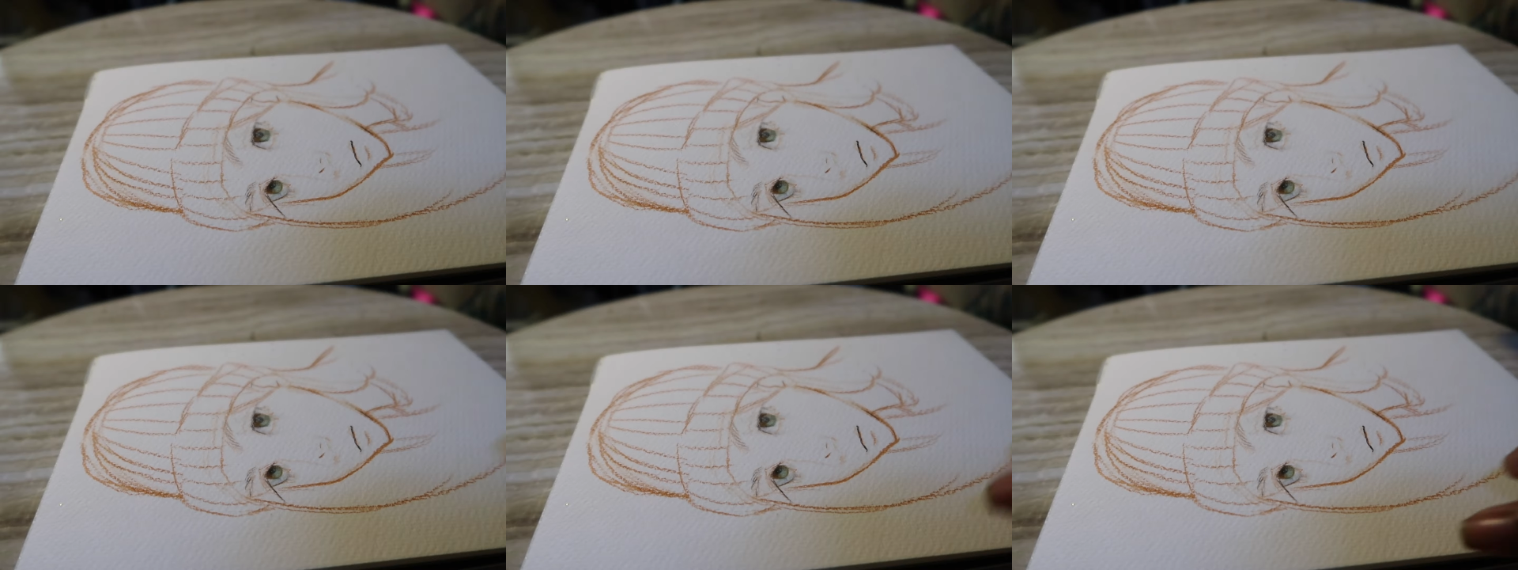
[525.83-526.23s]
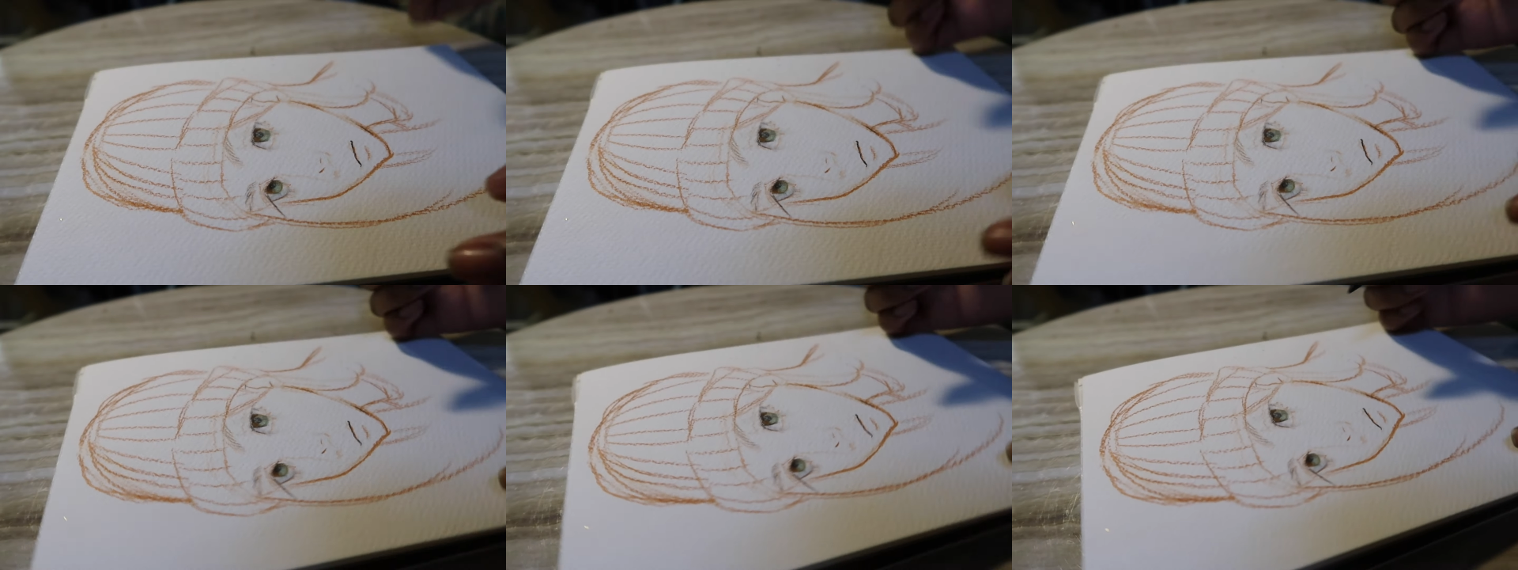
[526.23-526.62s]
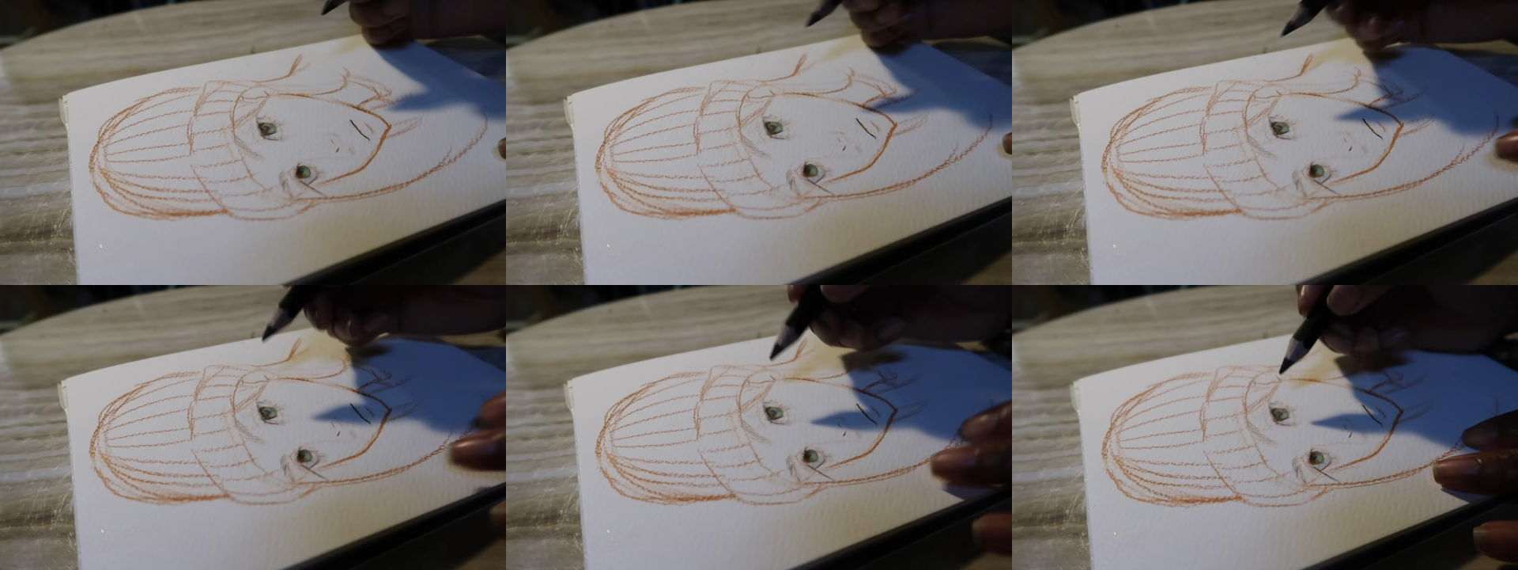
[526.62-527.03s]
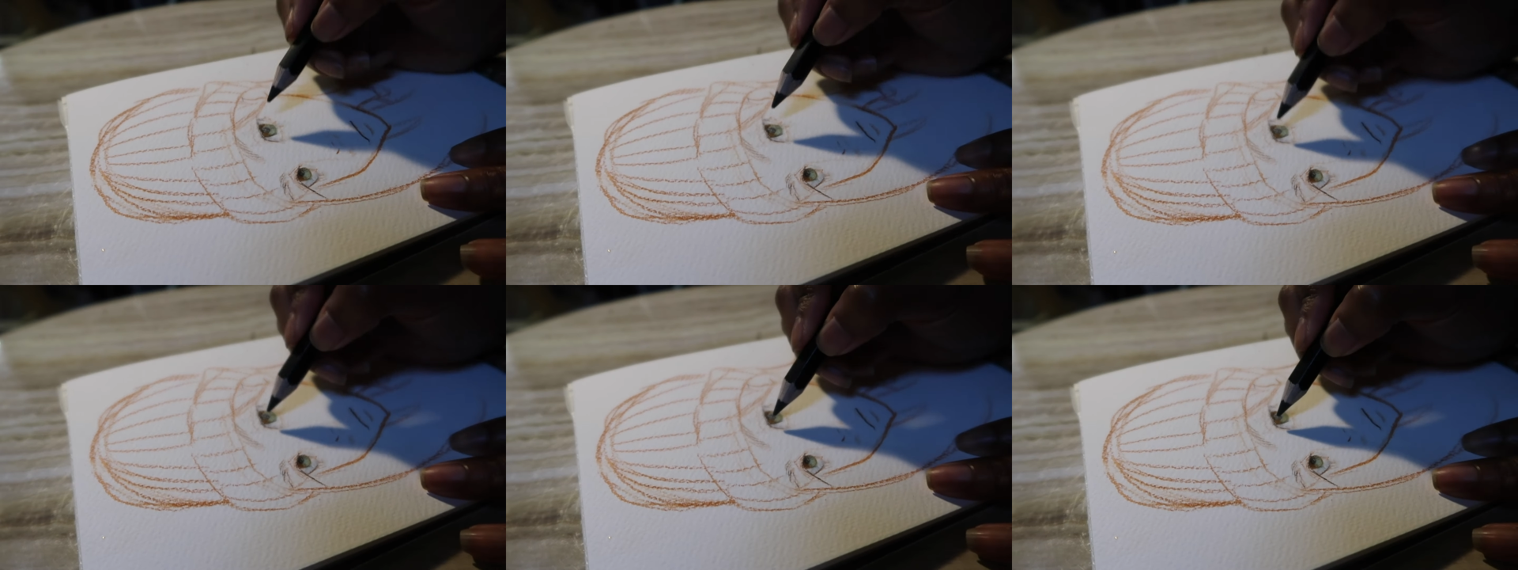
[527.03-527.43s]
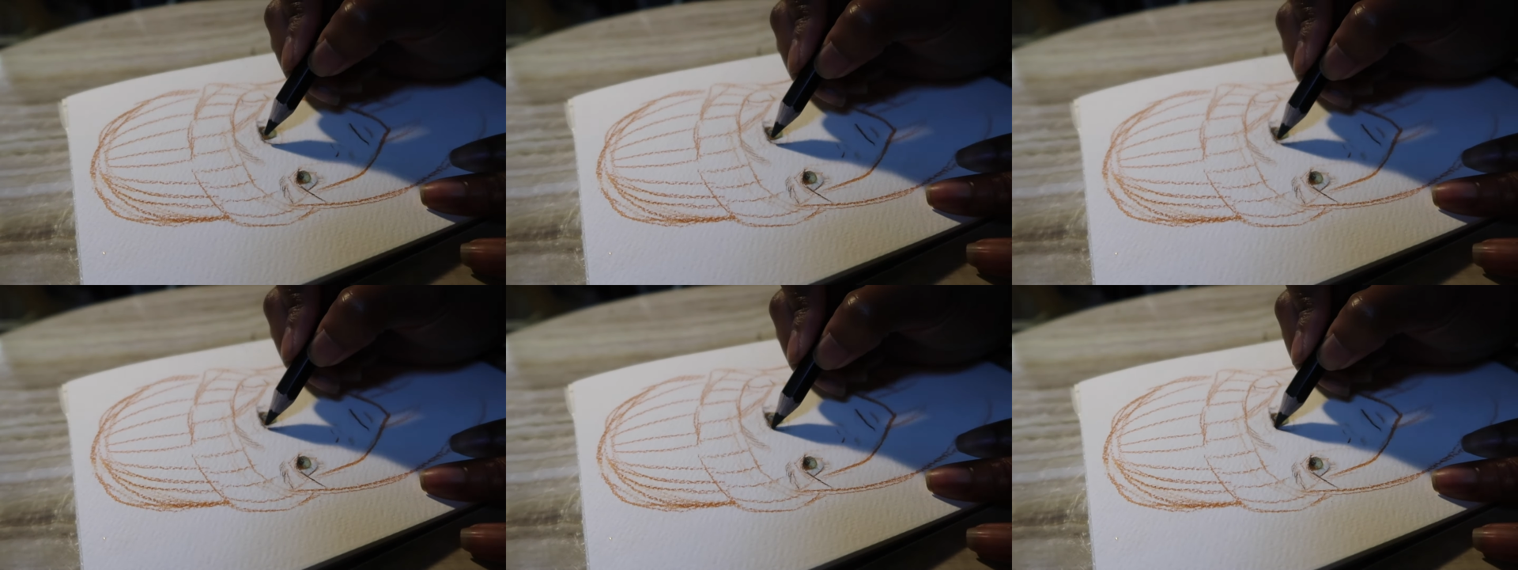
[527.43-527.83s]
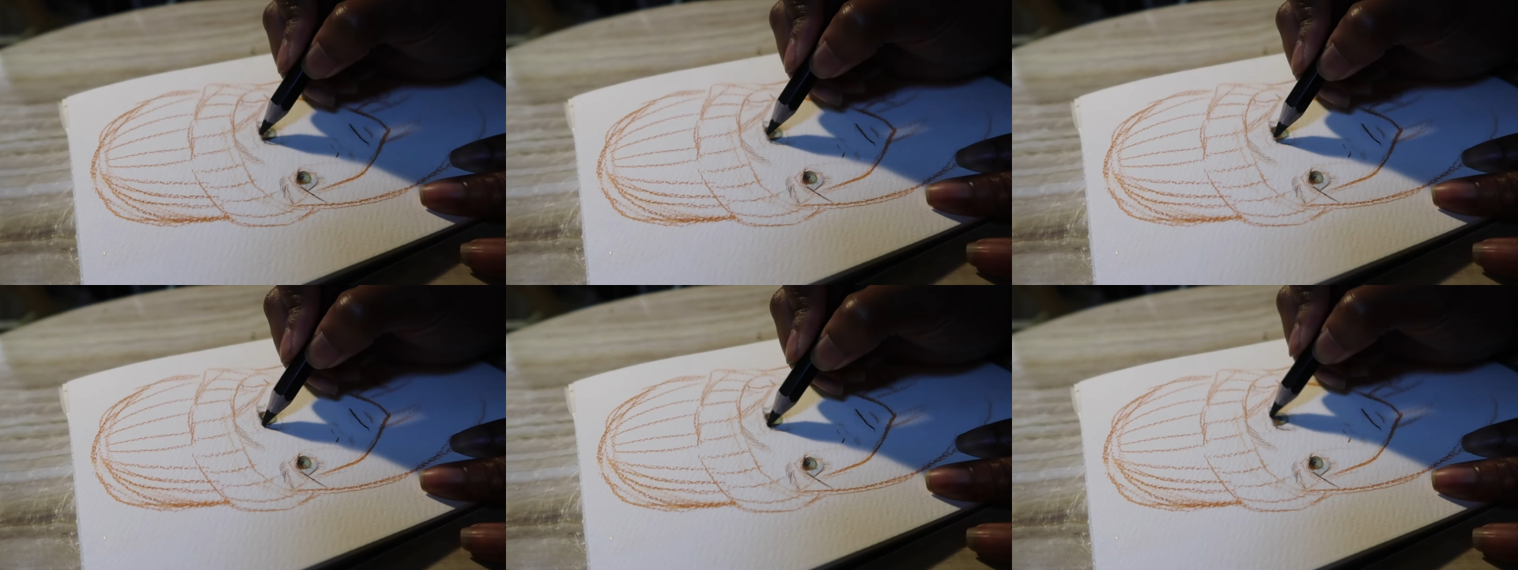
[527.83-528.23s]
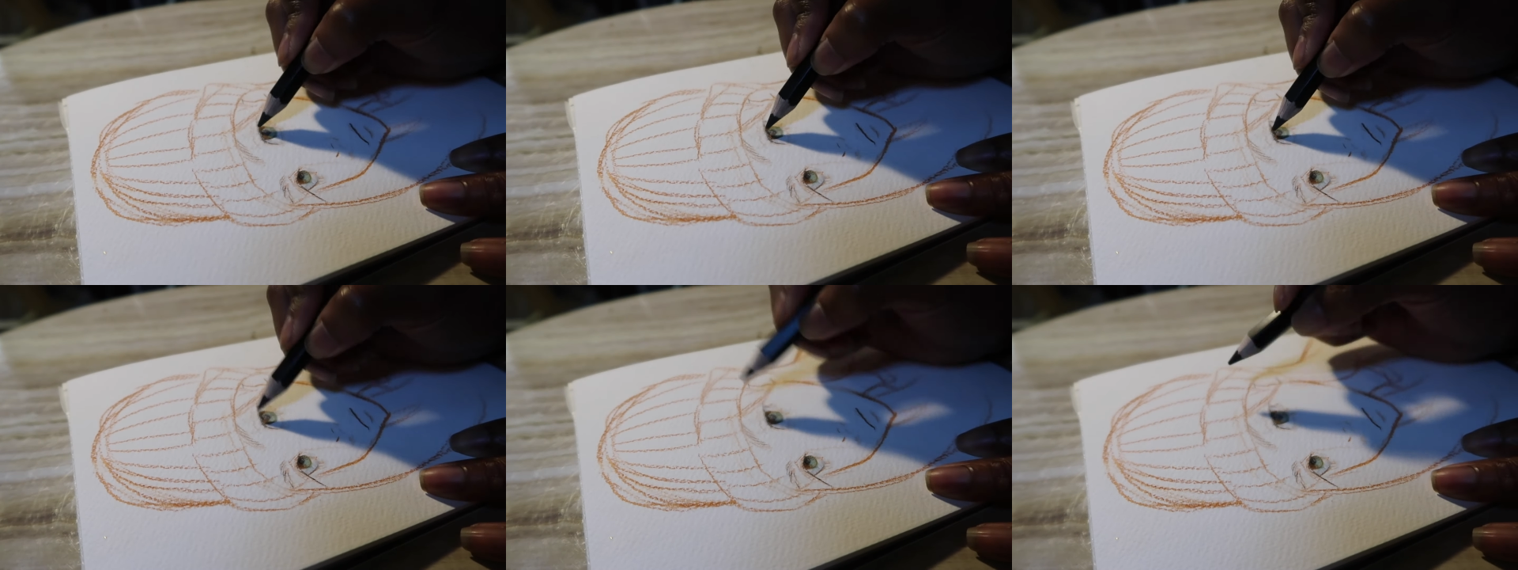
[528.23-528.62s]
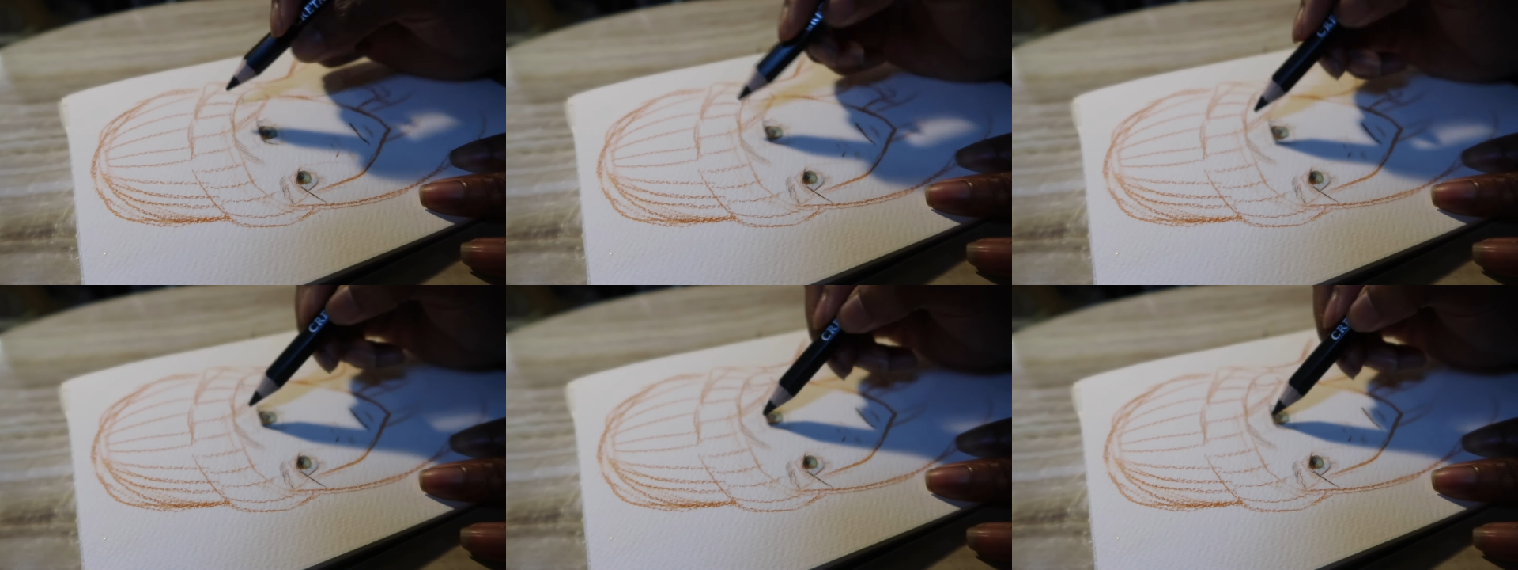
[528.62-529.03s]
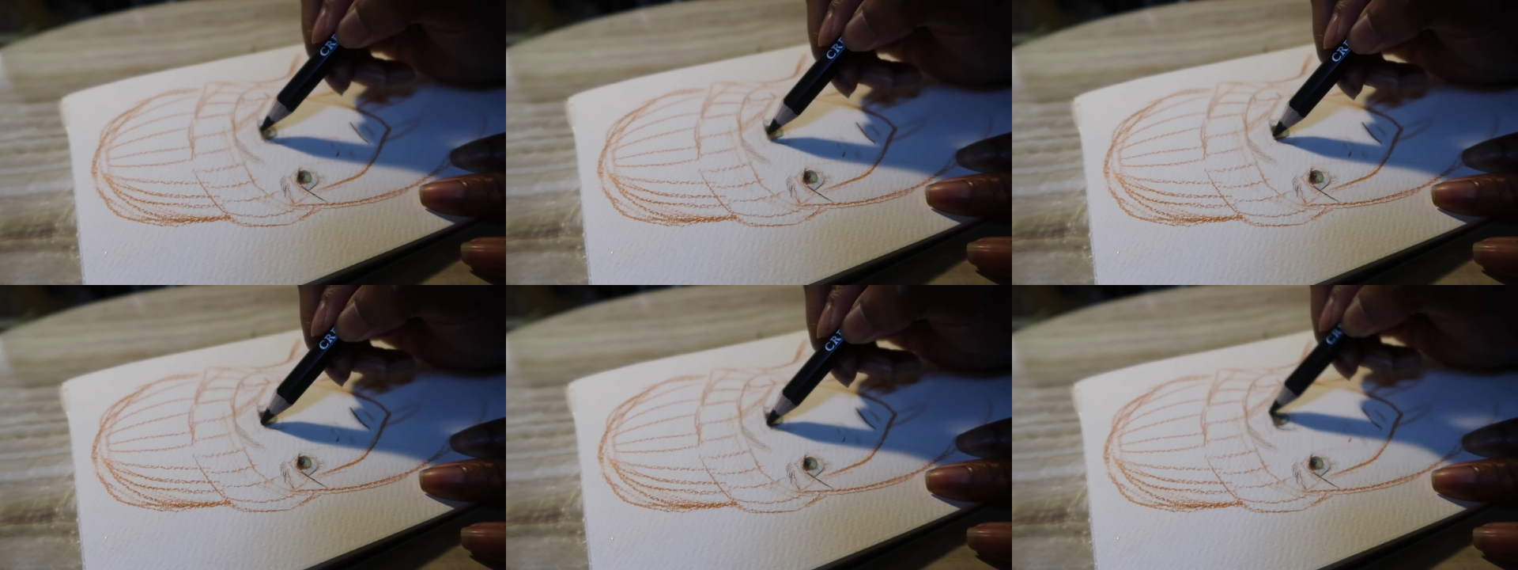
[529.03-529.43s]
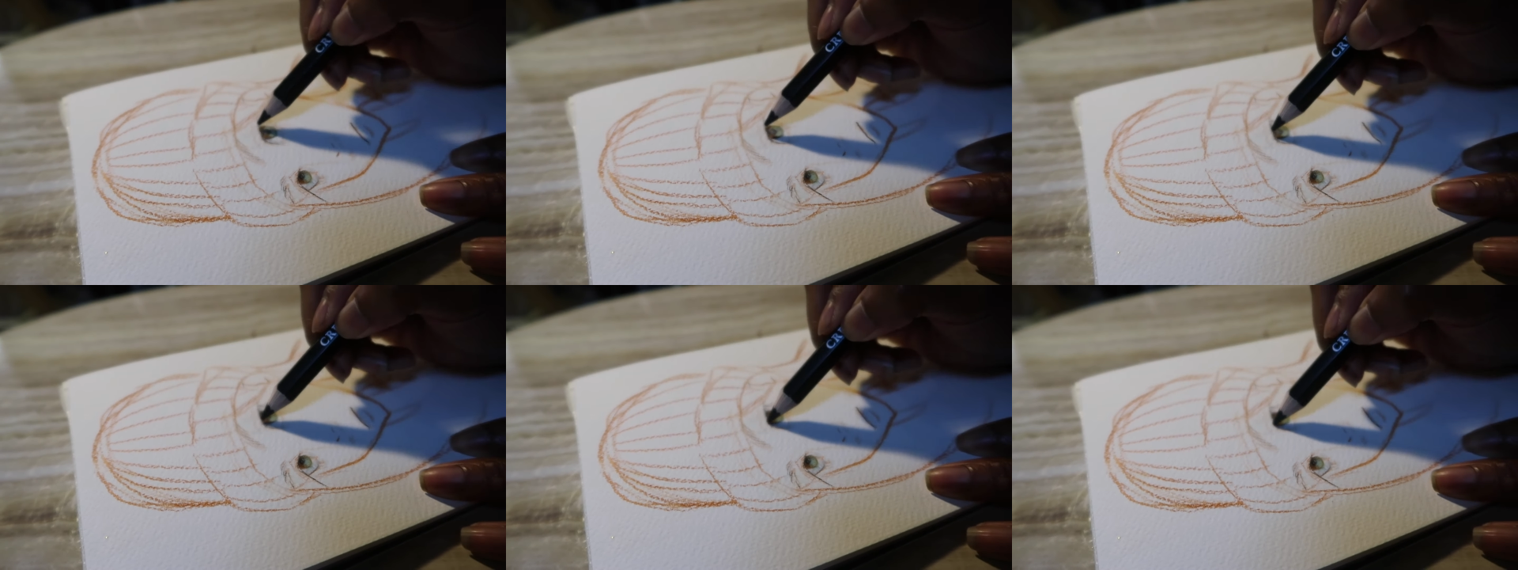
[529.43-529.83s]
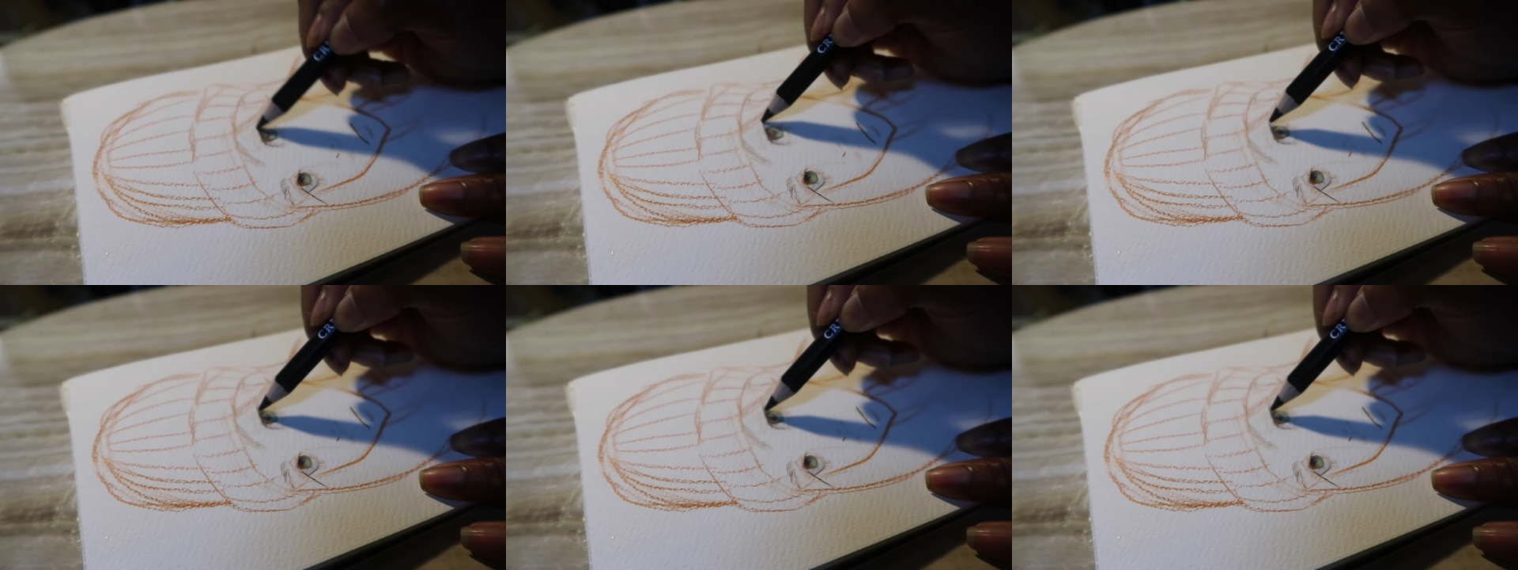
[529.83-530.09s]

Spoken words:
[unreadable: no face in view]